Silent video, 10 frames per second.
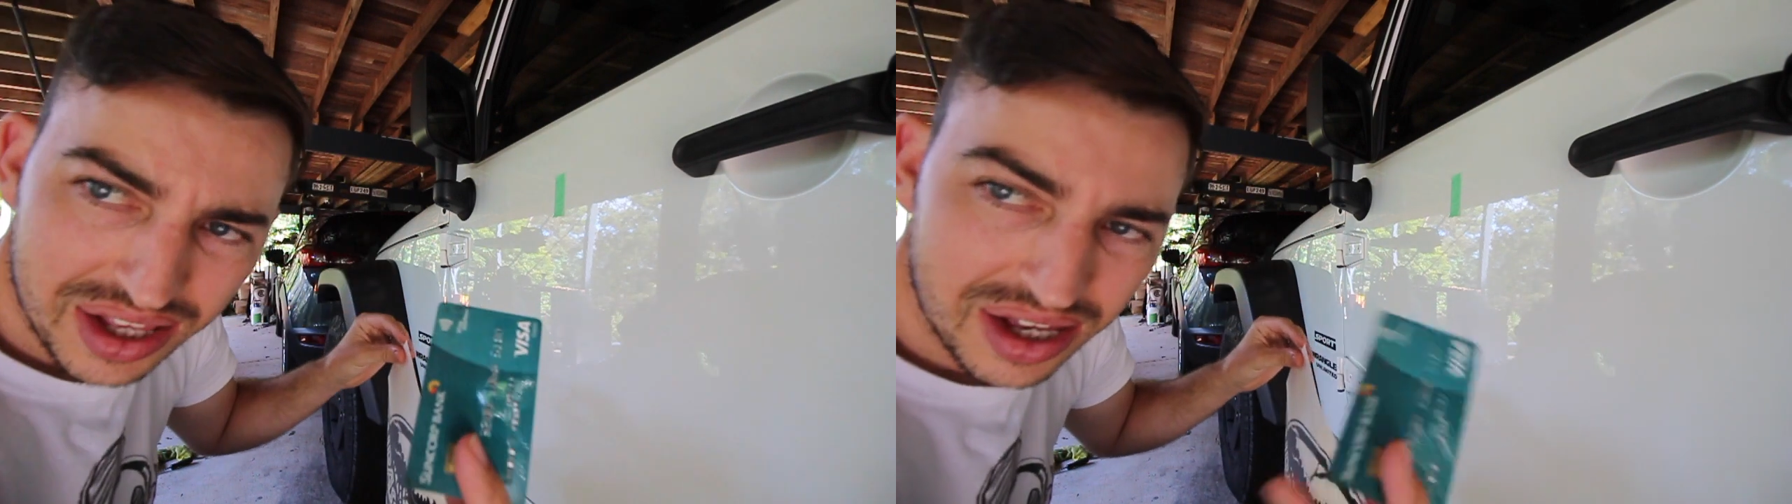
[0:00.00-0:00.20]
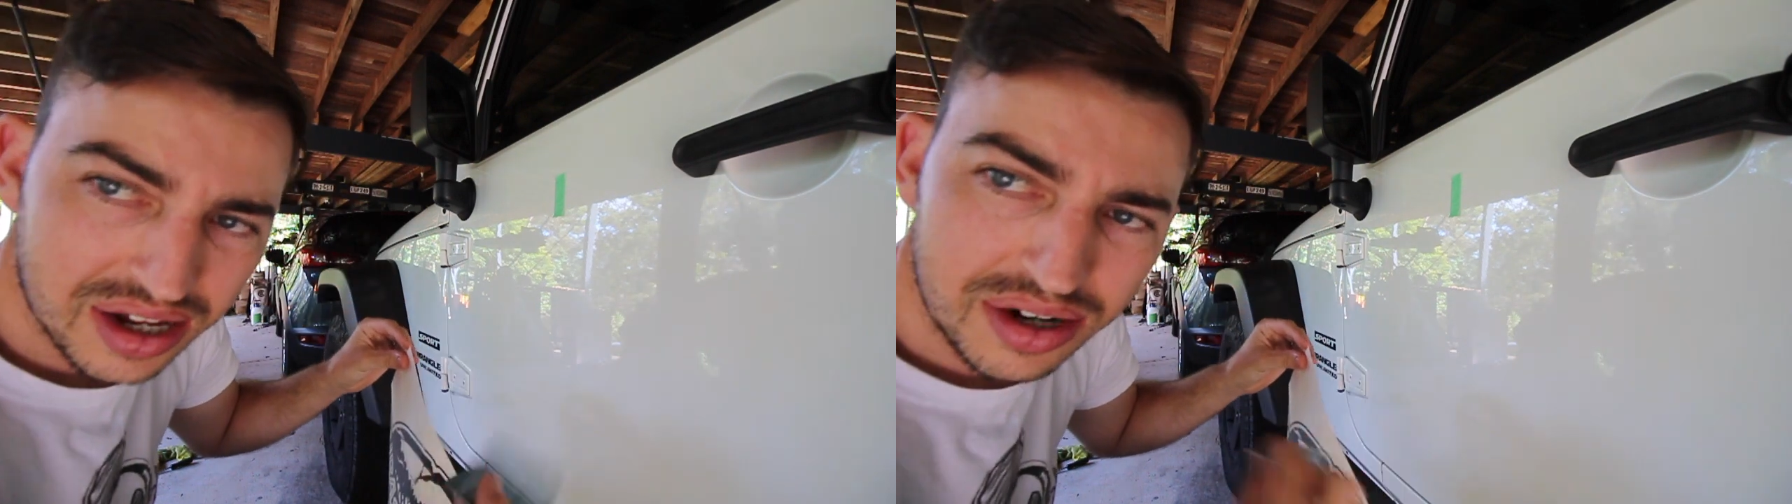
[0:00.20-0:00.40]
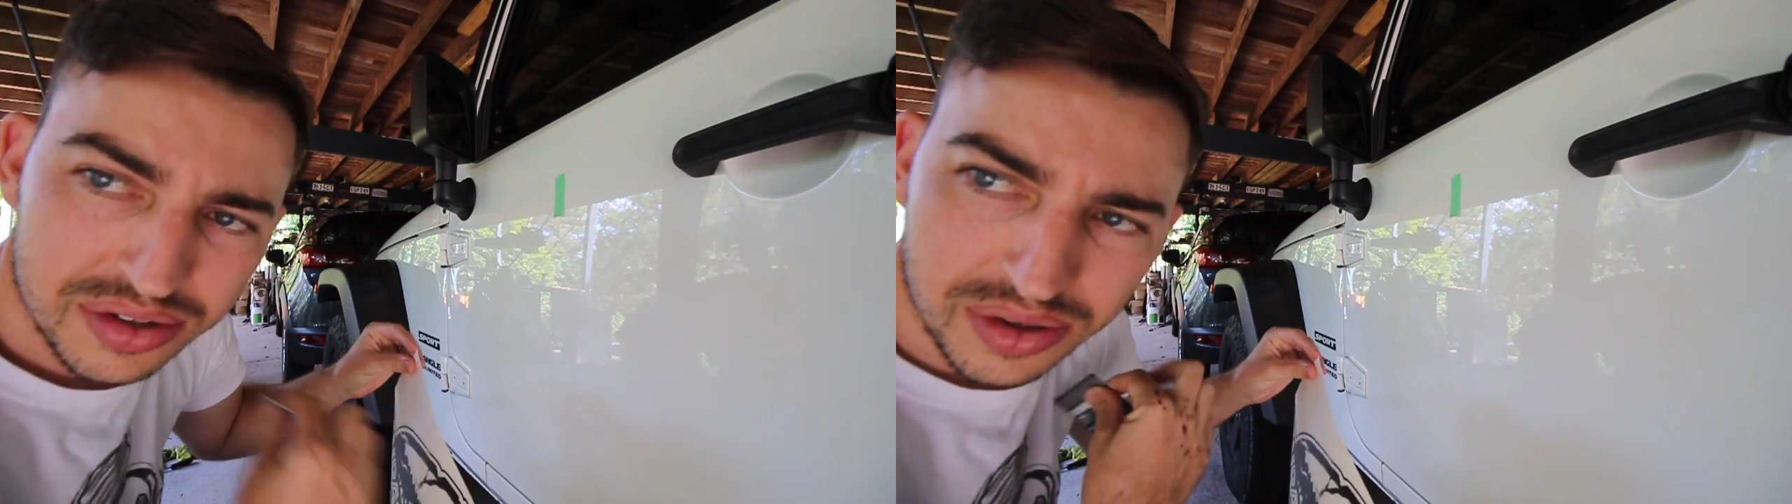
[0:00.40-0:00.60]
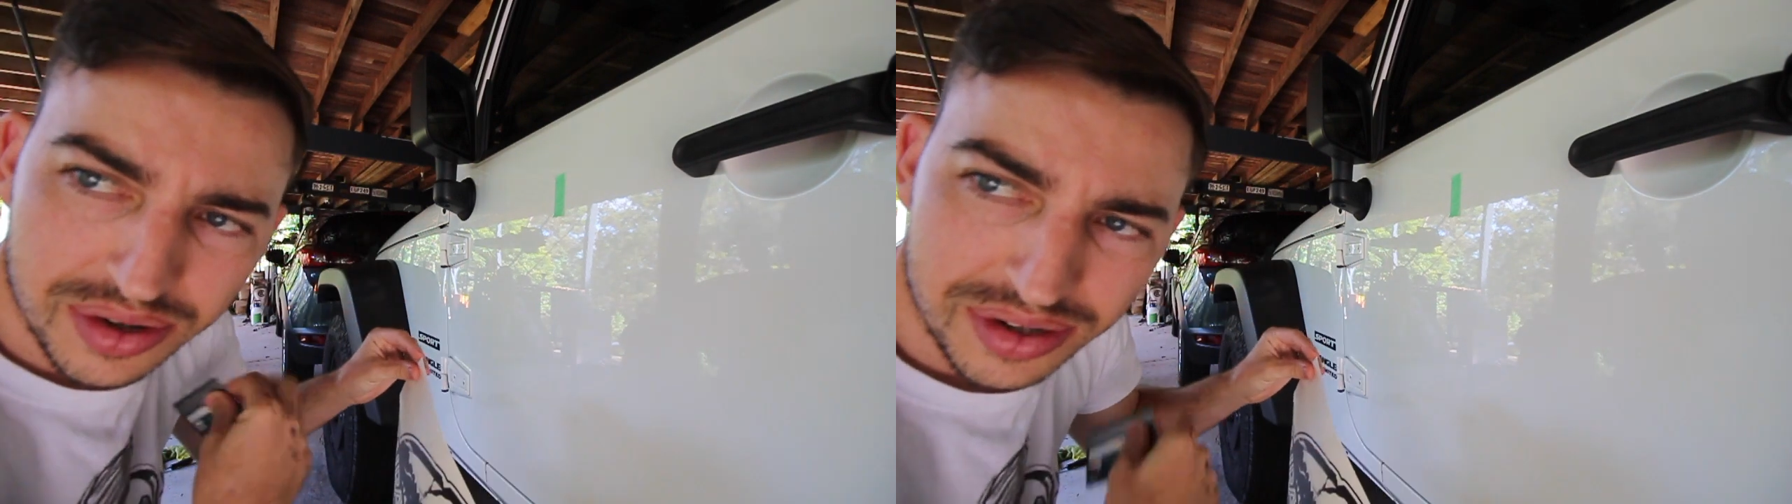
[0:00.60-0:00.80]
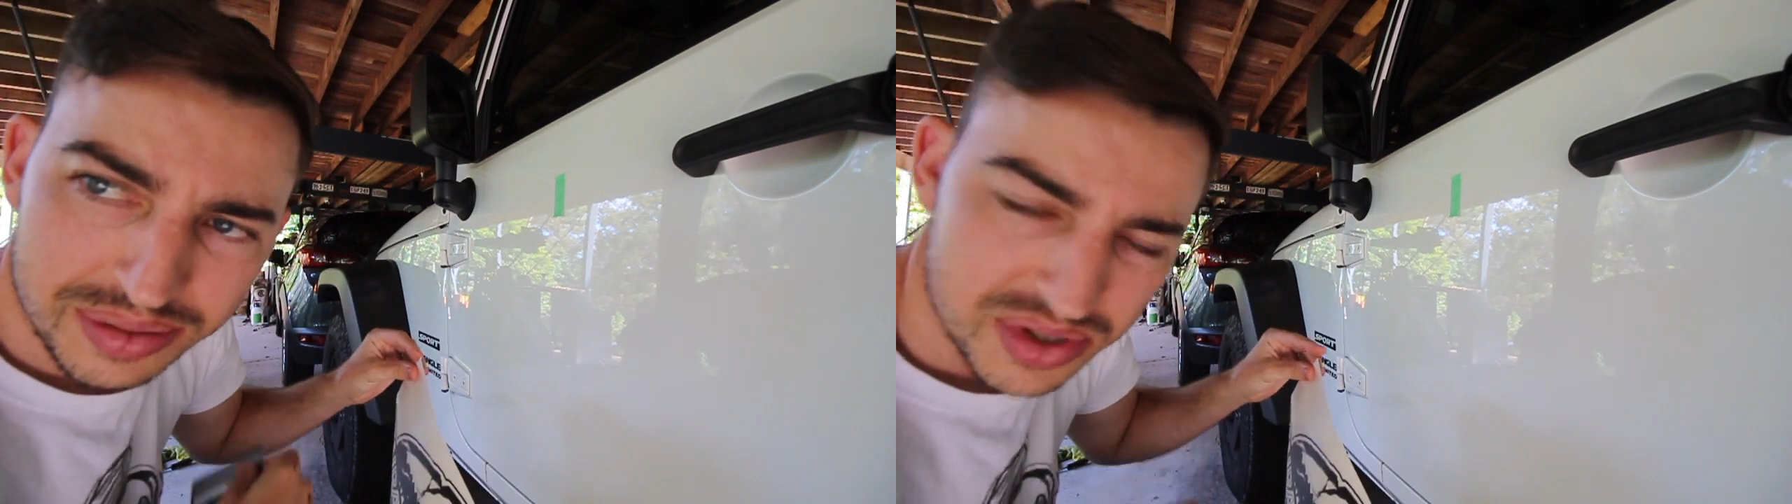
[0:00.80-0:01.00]
card, don't
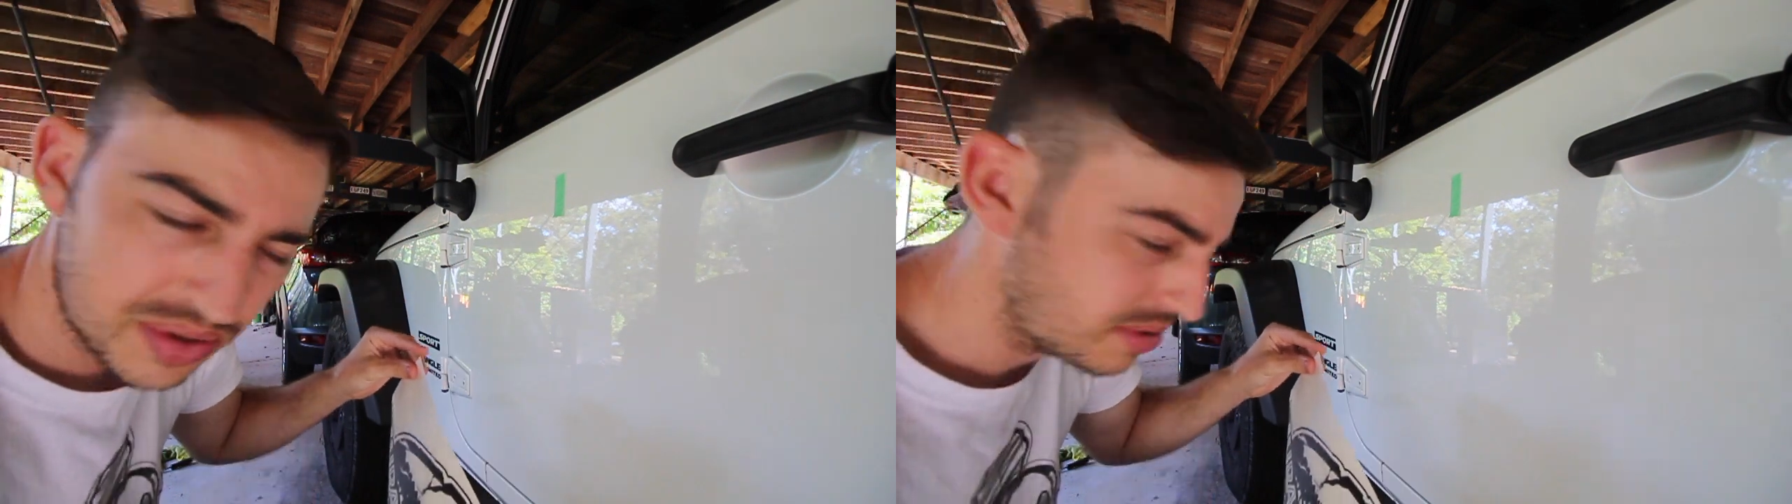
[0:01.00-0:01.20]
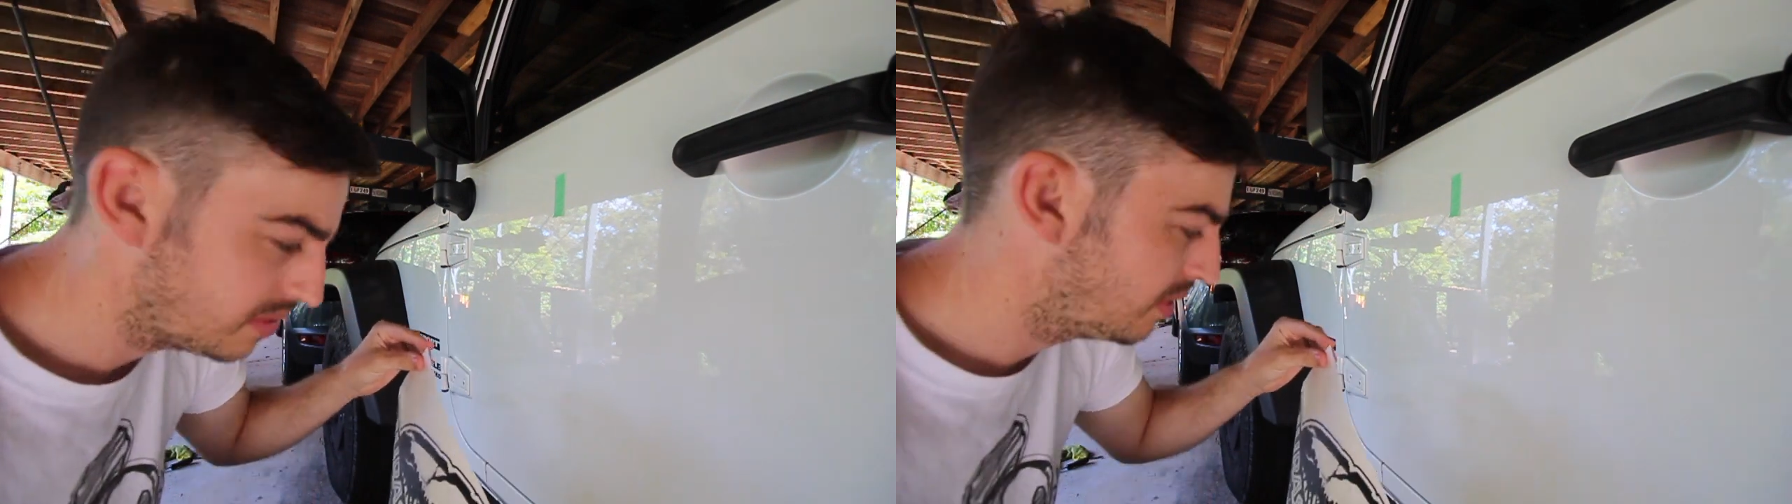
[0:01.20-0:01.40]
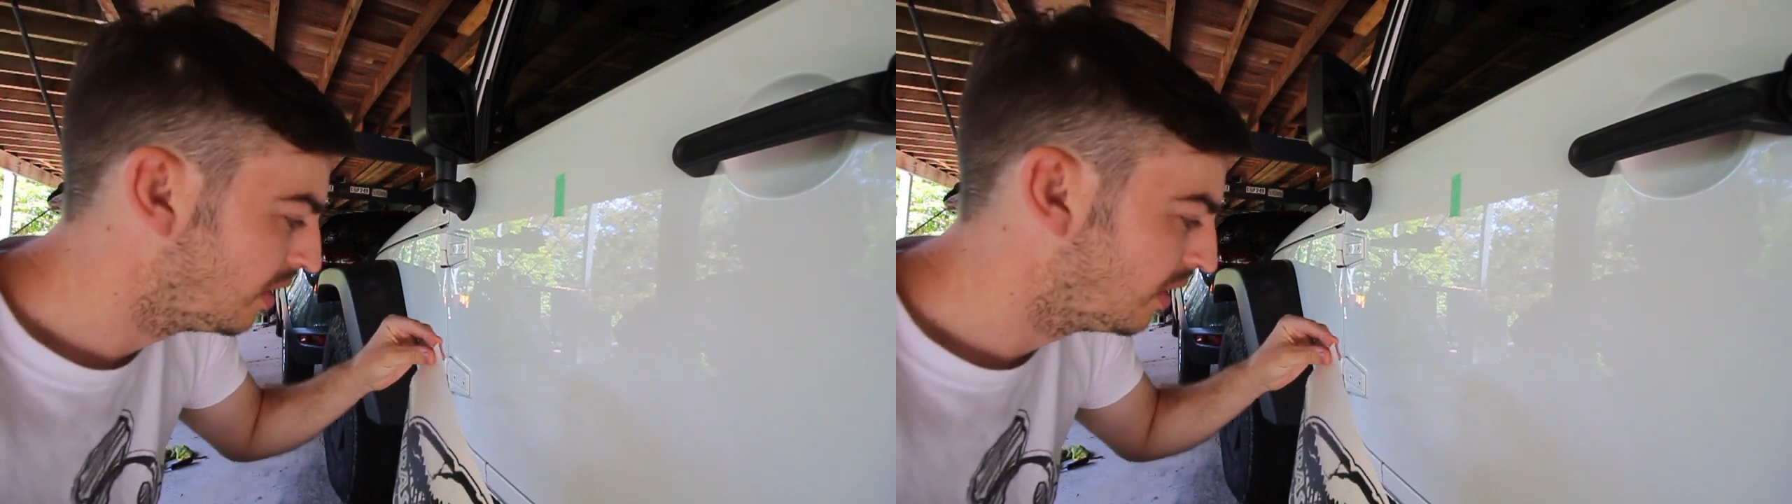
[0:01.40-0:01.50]
look at the numbers on it.